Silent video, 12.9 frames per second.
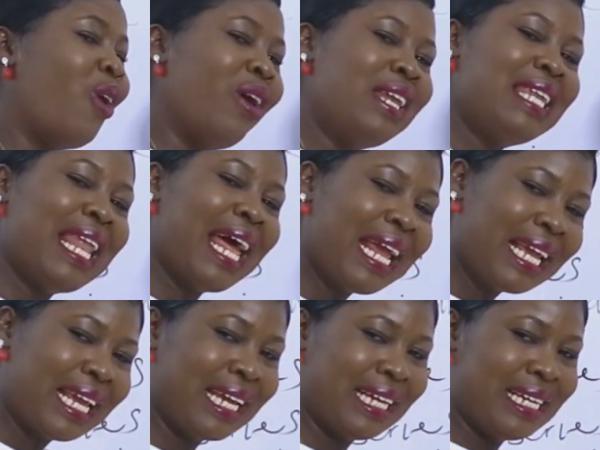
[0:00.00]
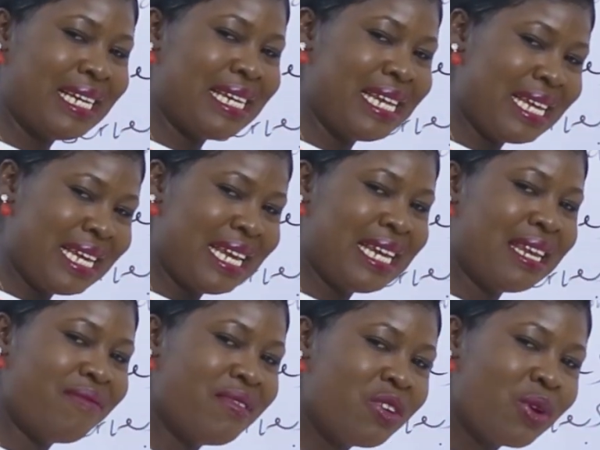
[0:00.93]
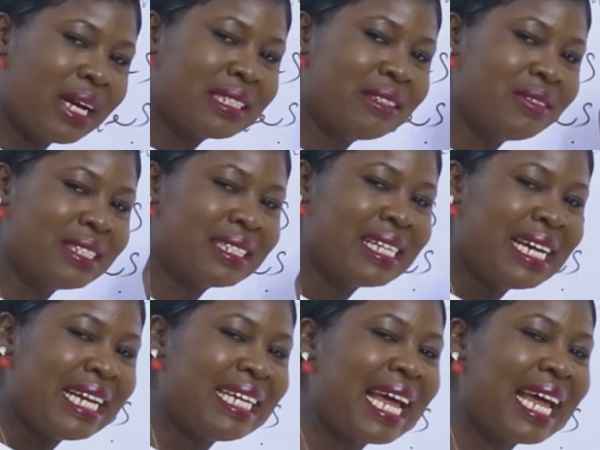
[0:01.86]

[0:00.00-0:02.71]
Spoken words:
Unlike the individual series